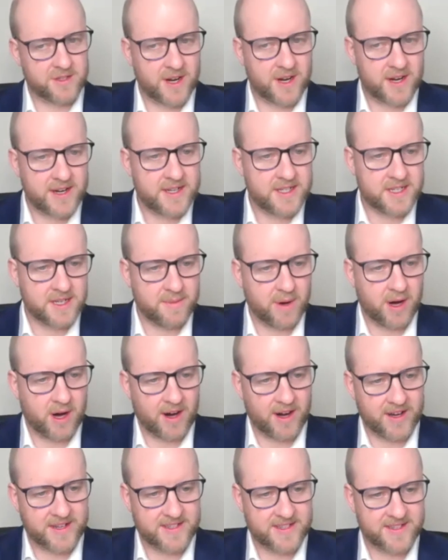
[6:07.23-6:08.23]
have a strategy
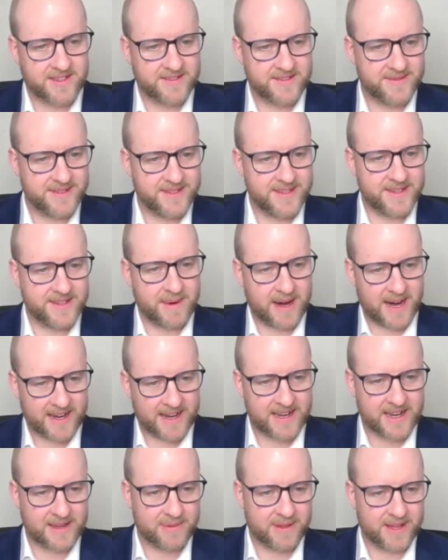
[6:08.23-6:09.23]
behind your
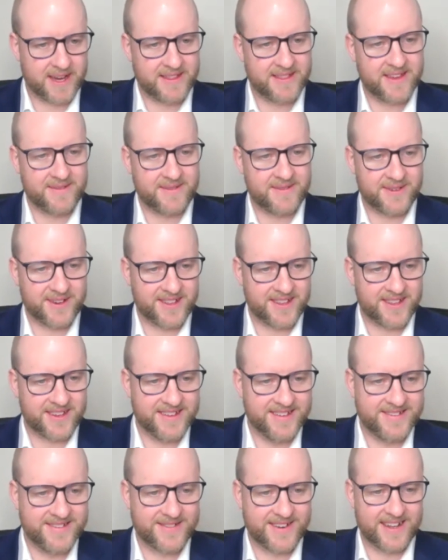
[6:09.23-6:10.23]
marketing plan then,
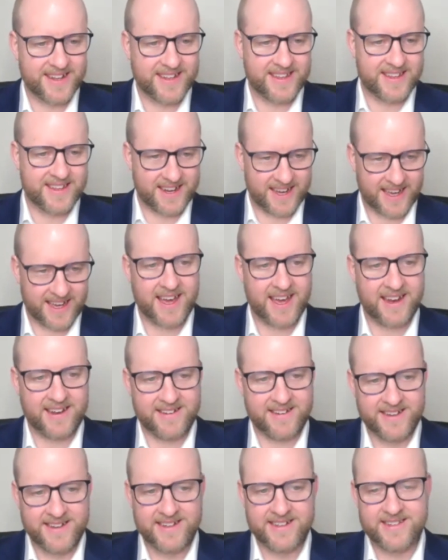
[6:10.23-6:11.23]
really, rather than,
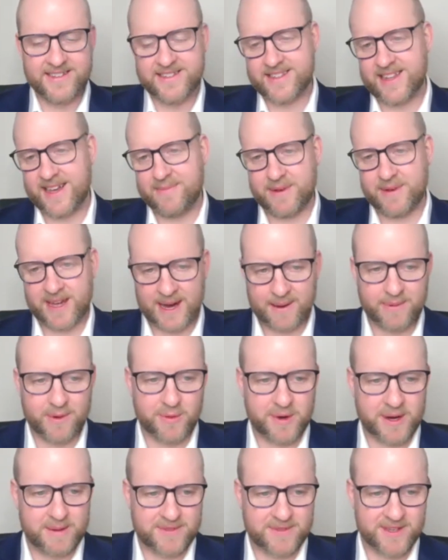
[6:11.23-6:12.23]
again, slapping
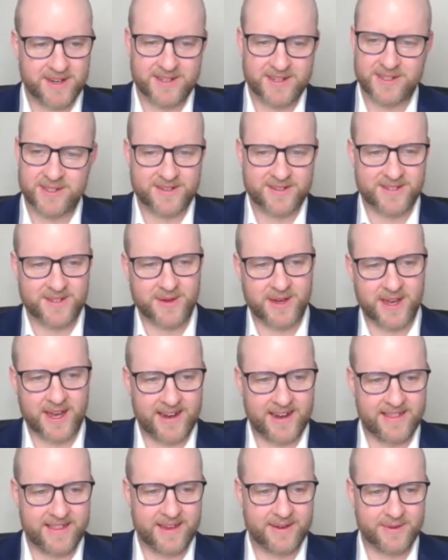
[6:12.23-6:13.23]
up a website and not
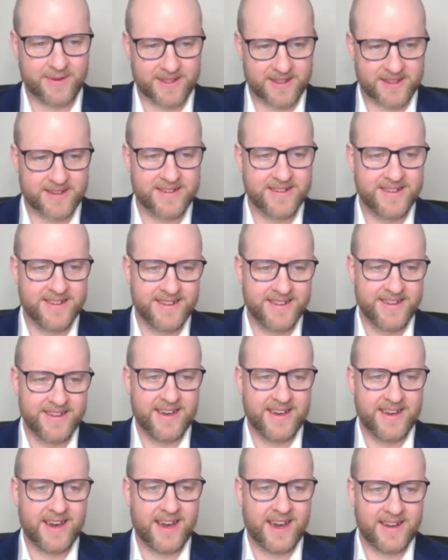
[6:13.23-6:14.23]
doing anything with it,
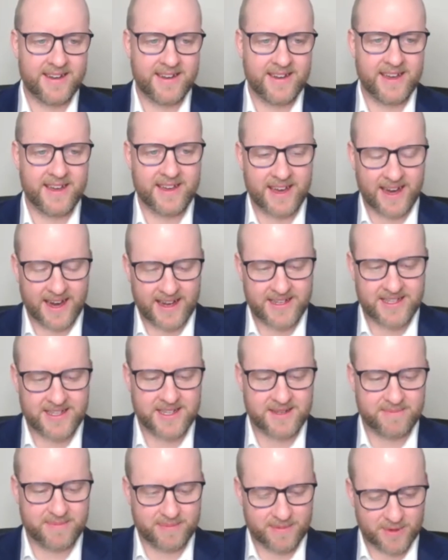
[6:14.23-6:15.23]
and
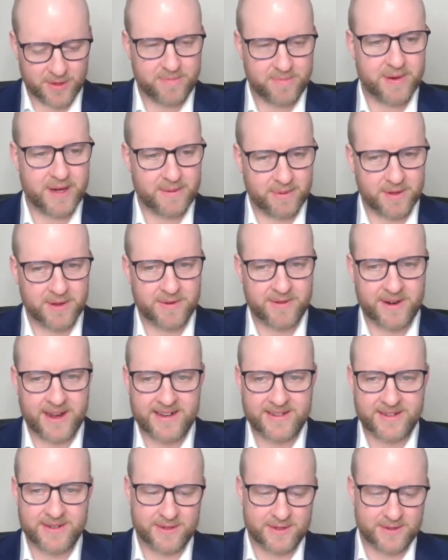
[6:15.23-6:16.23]
engaging 100%. Good people
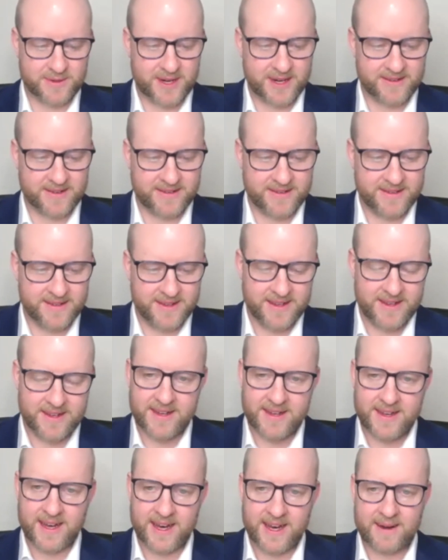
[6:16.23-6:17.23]
around you as well.
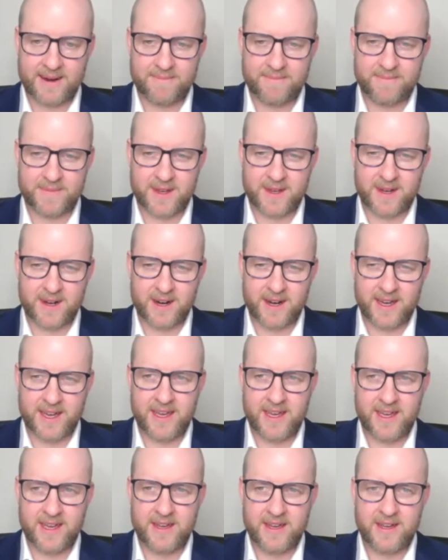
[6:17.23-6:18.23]

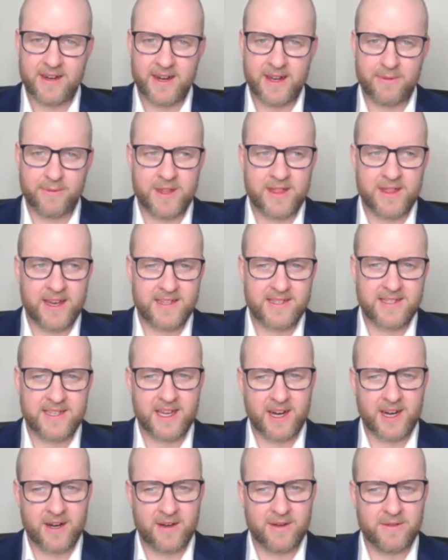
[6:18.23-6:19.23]
I hear with
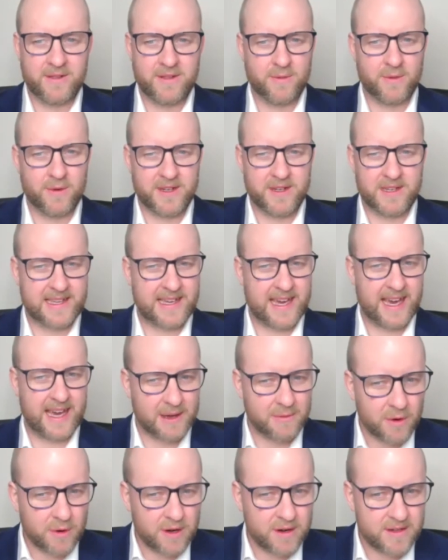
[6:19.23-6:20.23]
SEO the word
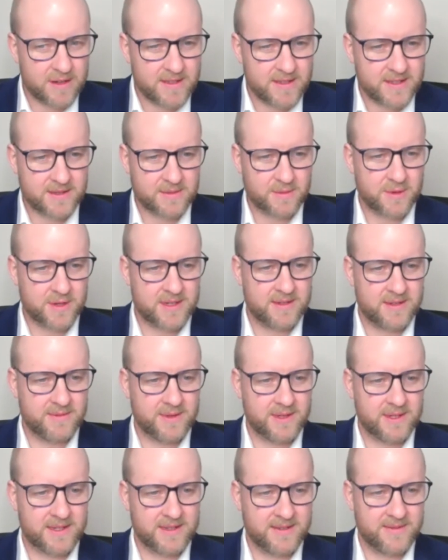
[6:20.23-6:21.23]
keywords.
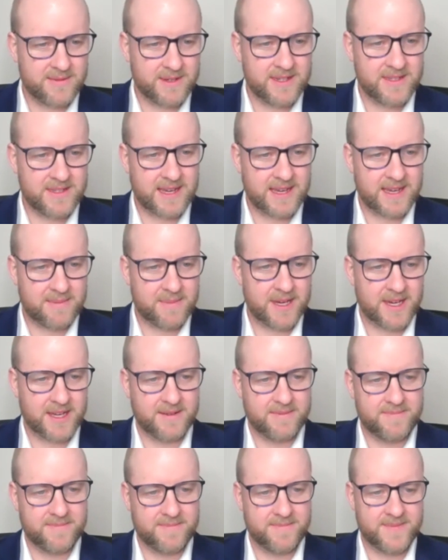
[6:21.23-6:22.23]
What does that
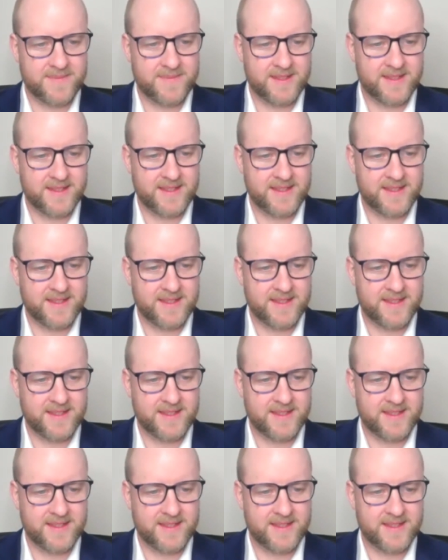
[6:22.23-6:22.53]
mean?